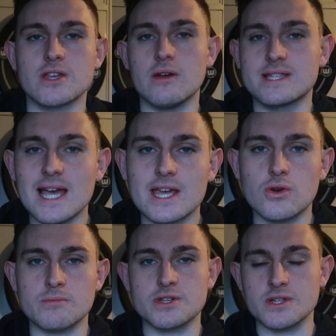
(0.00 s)
so
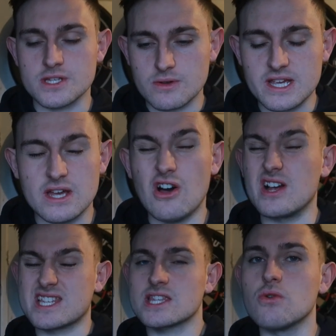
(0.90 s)
attacking options
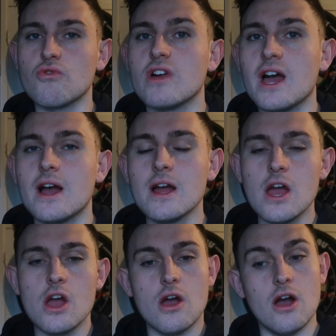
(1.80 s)
are still there.
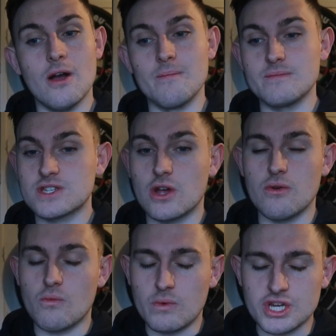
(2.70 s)

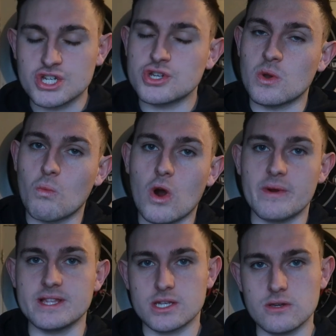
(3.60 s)
So we shouldn't
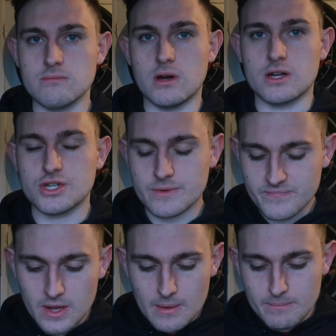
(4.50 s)
worry too much.
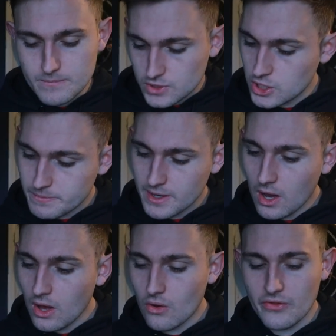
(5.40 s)

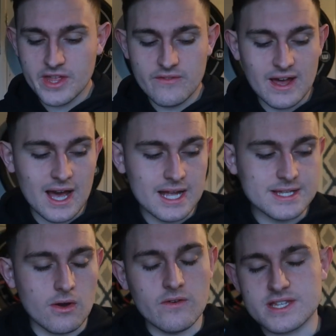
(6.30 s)
QPR, on the other
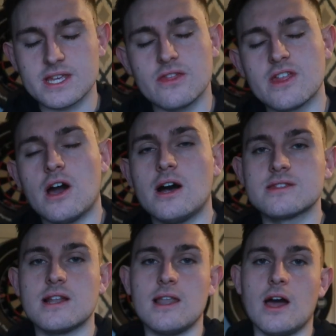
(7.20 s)
hand, obviously they're
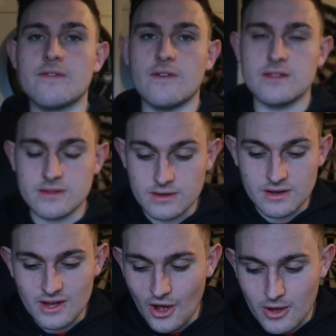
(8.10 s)
under life
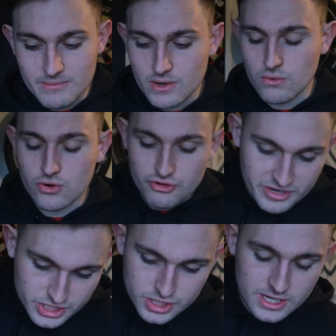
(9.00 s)
under Neil
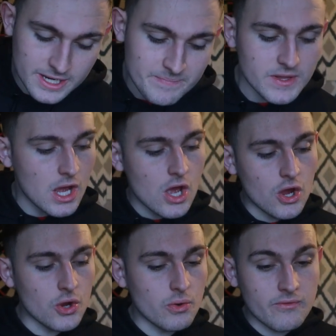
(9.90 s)
Critchley,
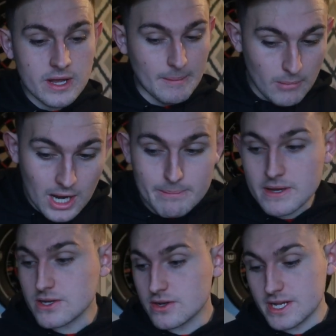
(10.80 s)
who, in my
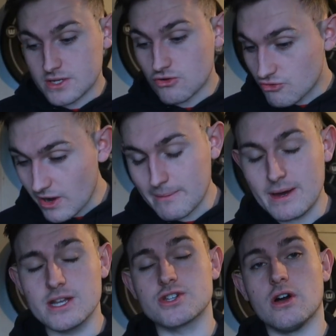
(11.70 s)
opinion, is a great
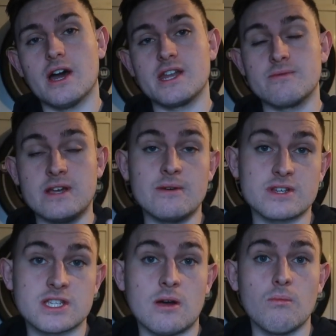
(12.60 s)
manager. And it
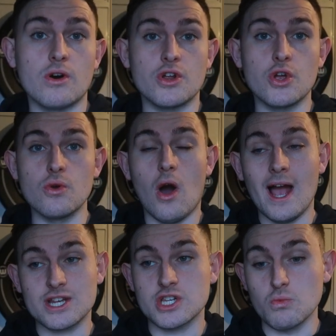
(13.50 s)
was someone who
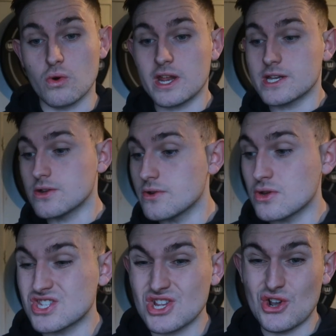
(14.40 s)
I actually wanted
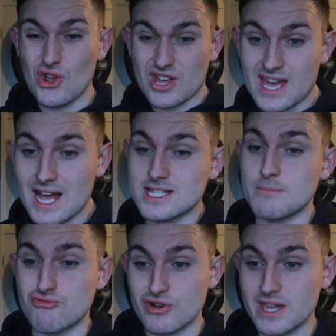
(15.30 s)
Luton to look at
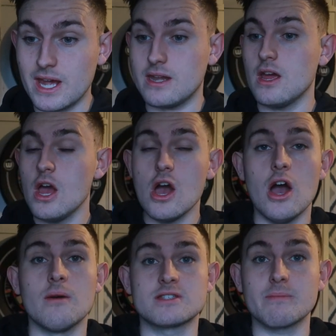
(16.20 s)
to bring in
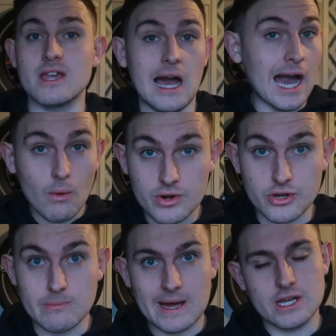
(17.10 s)
to be our
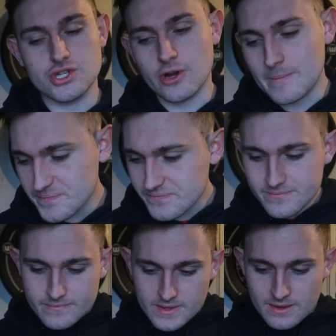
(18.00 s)
new manager.
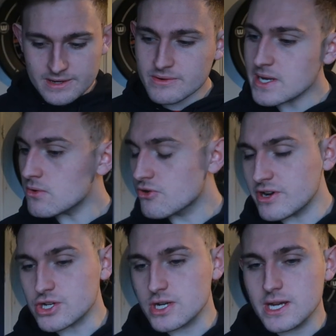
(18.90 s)
Now, Neil
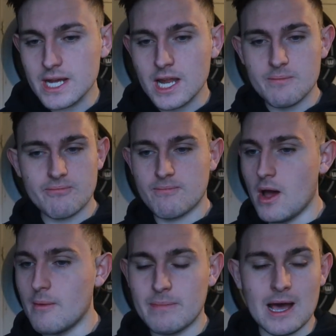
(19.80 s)
Critchley, he left
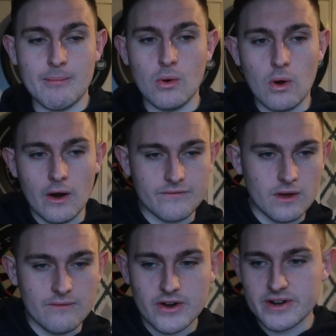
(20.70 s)
Blackpool
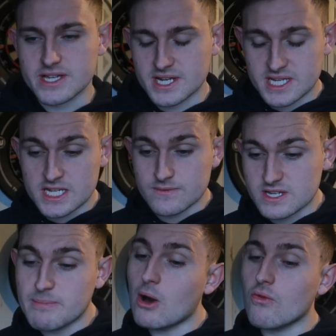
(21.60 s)
after a very successful
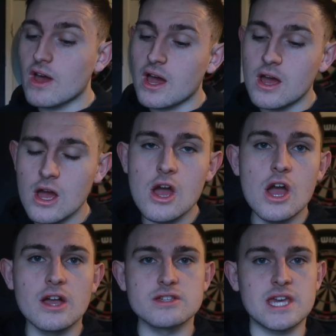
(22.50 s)
spell there,
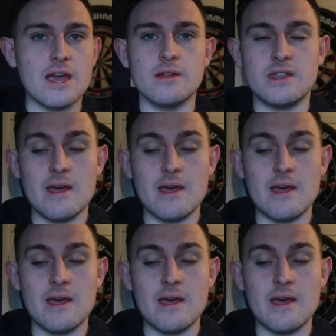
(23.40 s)
getting